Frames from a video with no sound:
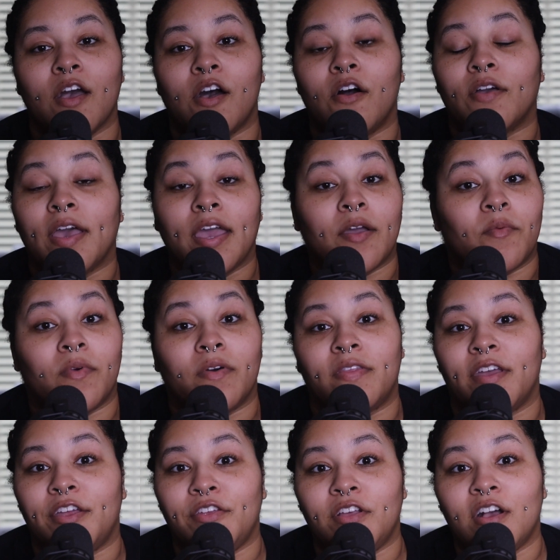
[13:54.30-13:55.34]
Okay, well,
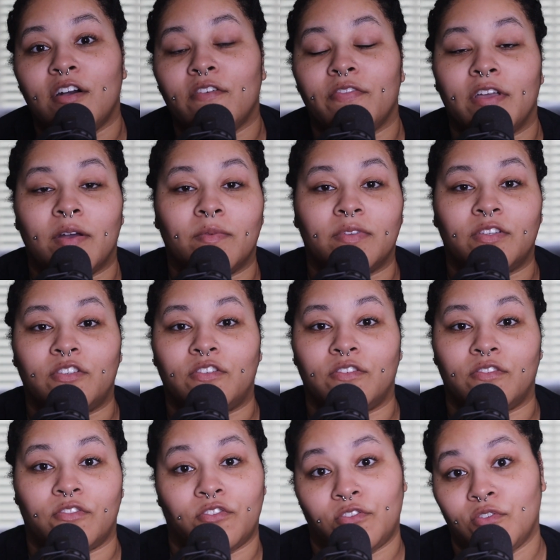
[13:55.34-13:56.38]
there you go. There was
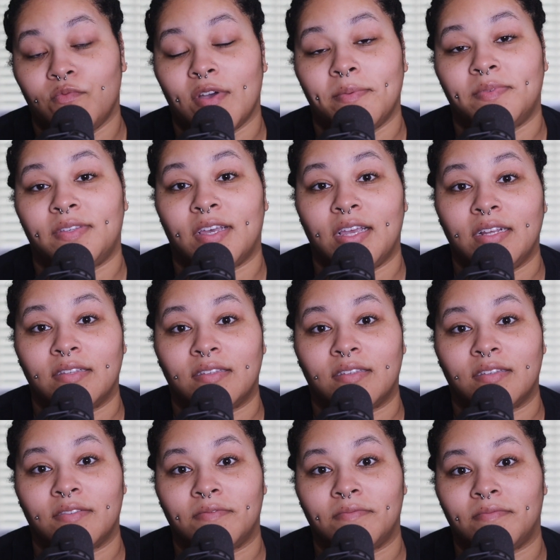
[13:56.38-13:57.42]
2
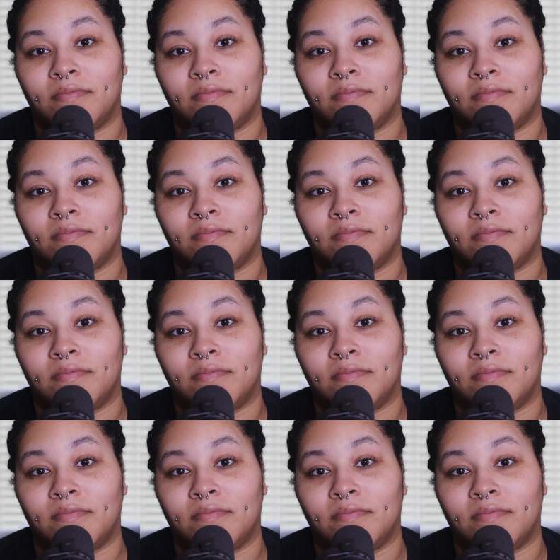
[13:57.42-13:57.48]
websites